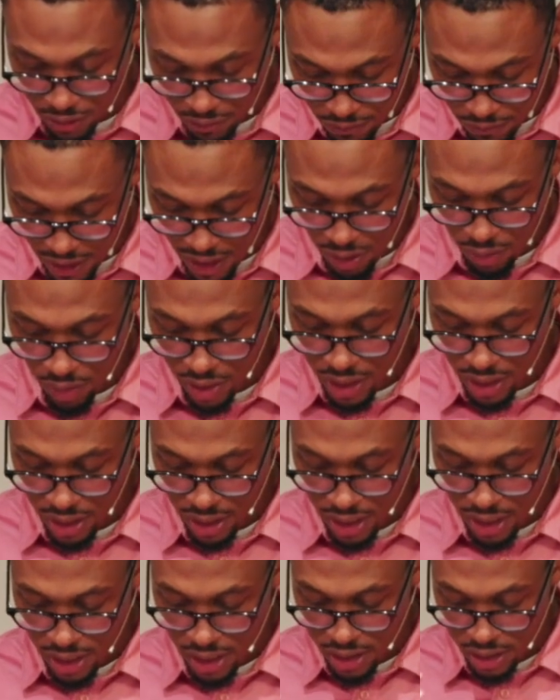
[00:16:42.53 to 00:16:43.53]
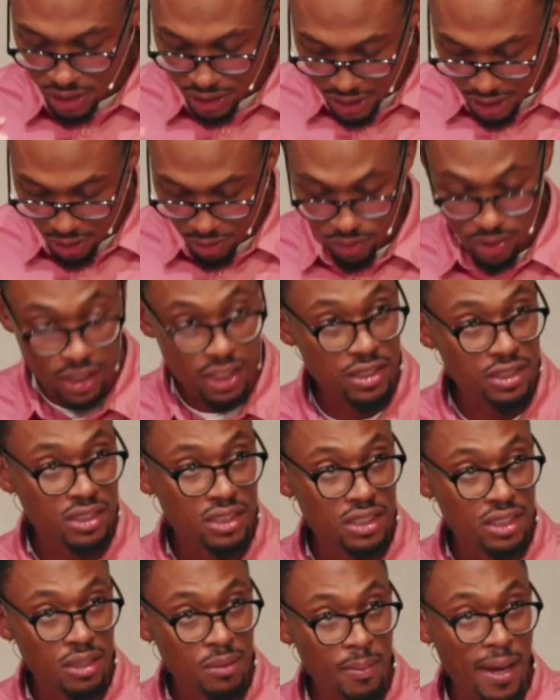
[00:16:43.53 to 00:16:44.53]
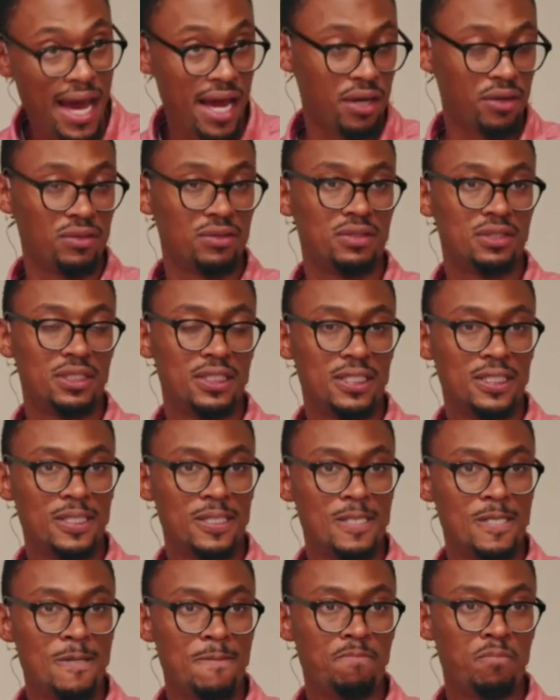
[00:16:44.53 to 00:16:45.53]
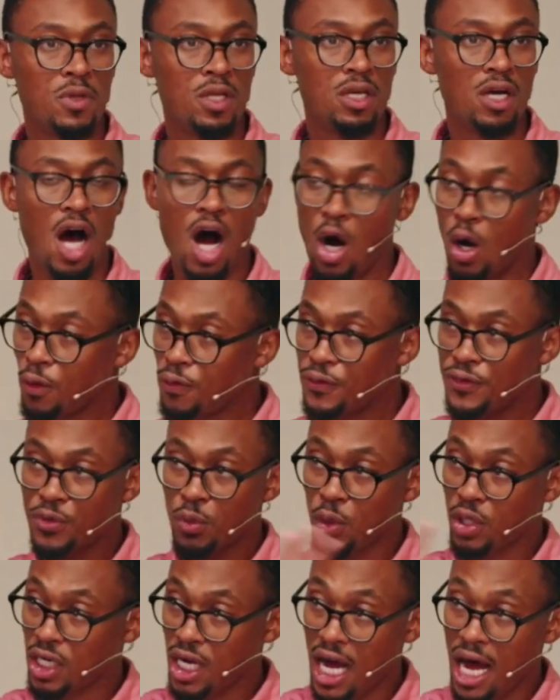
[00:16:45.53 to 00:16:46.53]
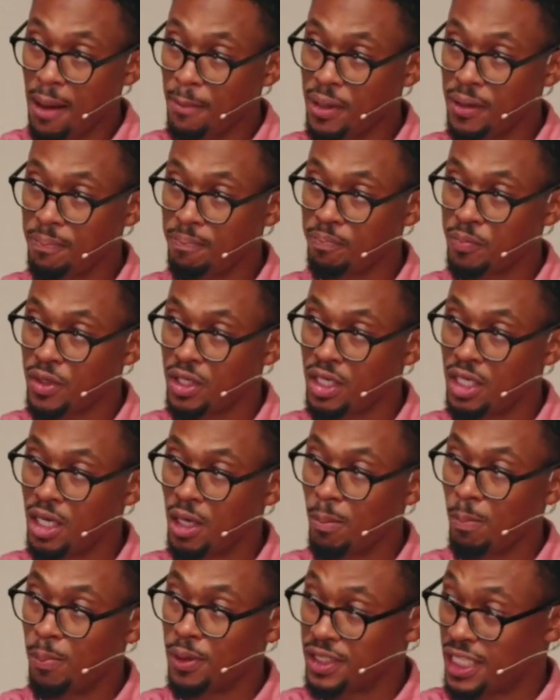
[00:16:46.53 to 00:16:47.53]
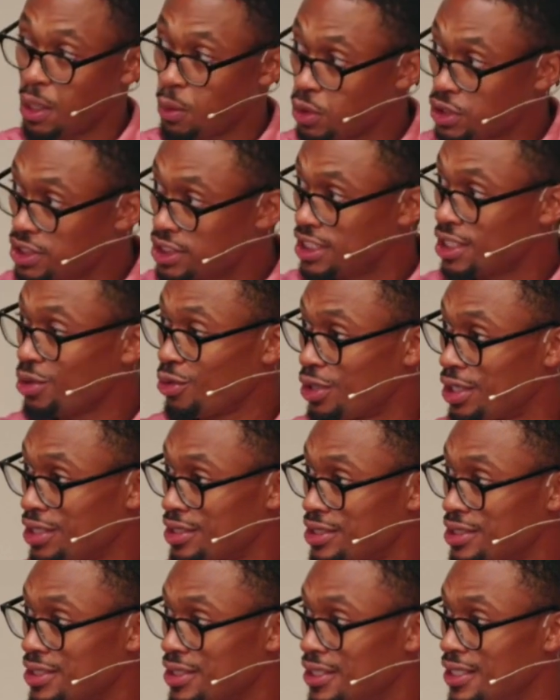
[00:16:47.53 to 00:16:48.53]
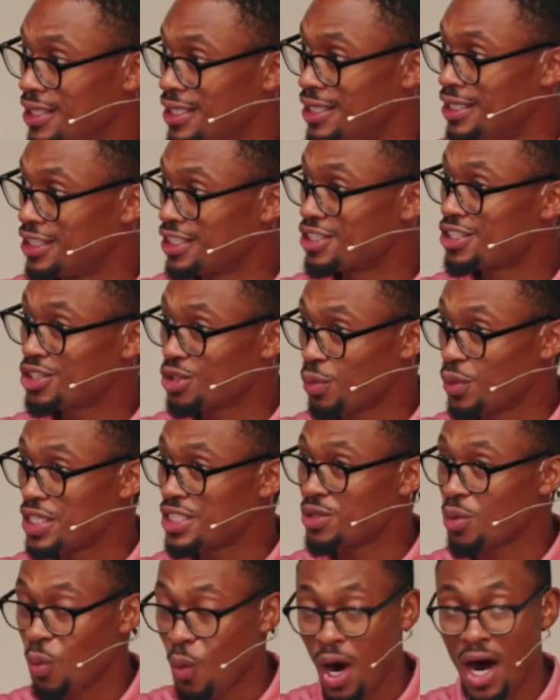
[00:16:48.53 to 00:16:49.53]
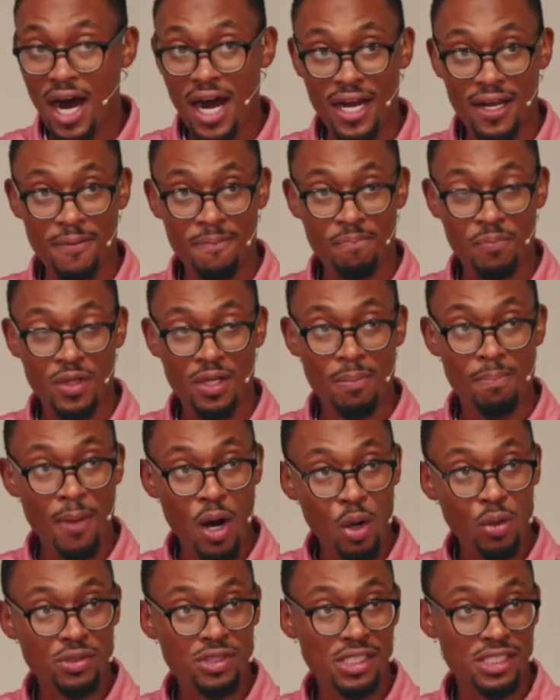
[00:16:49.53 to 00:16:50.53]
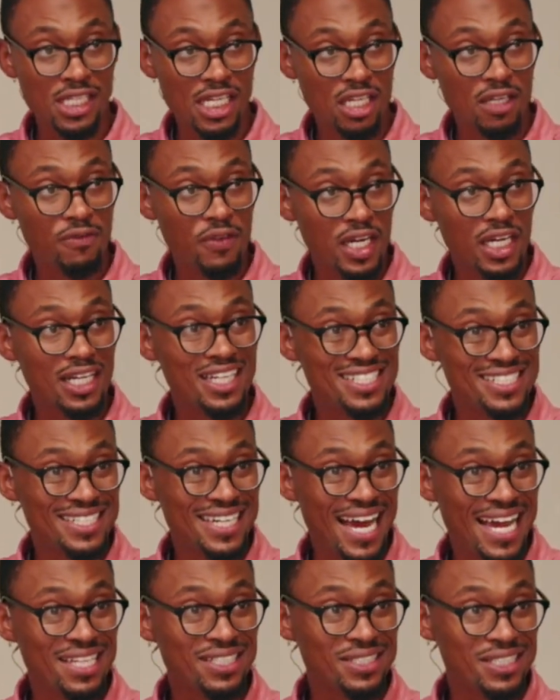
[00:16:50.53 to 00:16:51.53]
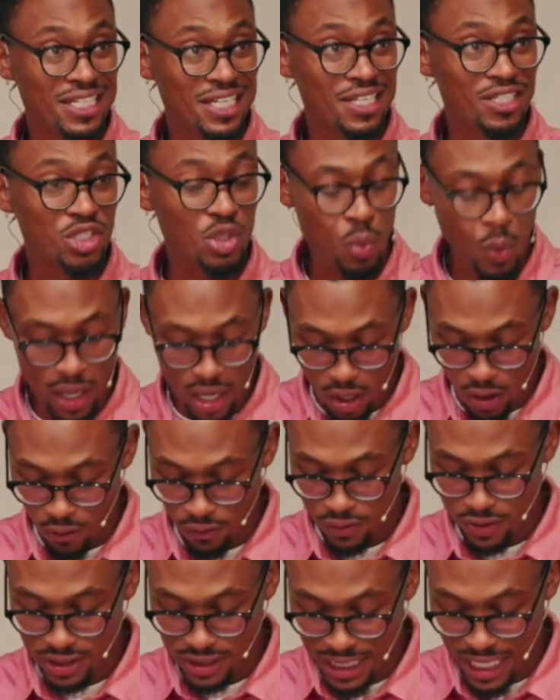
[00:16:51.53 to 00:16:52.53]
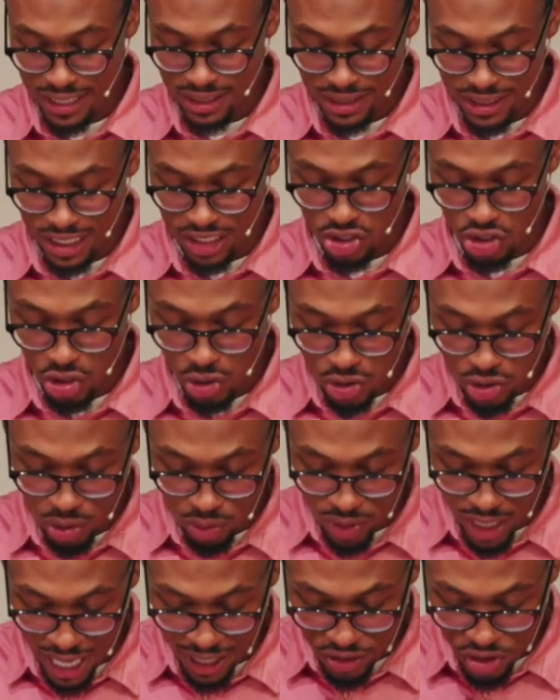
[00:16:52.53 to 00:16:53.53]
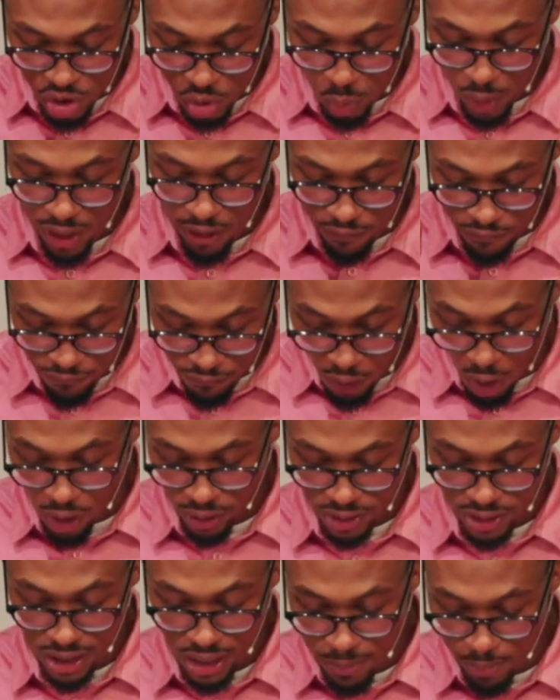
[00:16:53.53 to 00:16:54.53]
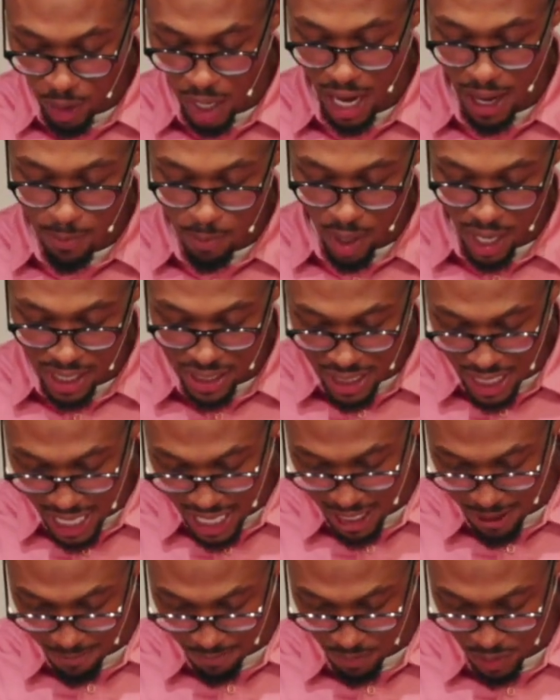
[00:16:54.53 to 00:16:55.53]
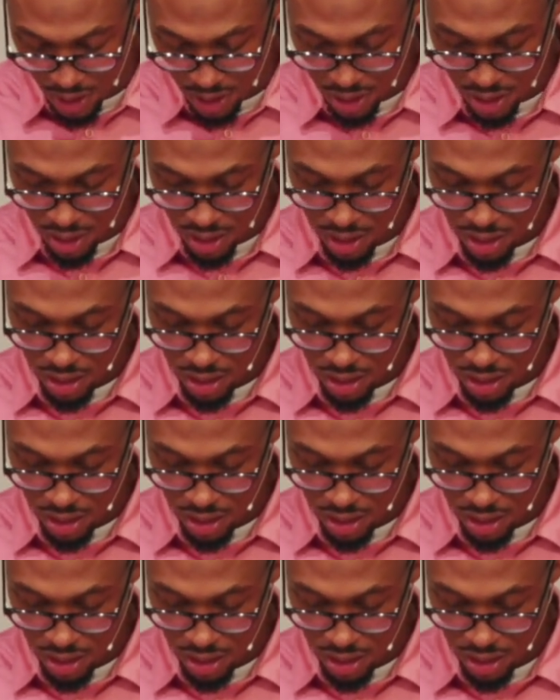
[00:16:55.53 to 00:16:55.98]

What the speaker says: was a very serious matter. Oaths were common, but they were serious. This is the reason why Moses in Leviticus 19:12 says this, you shall not swear falsely by my name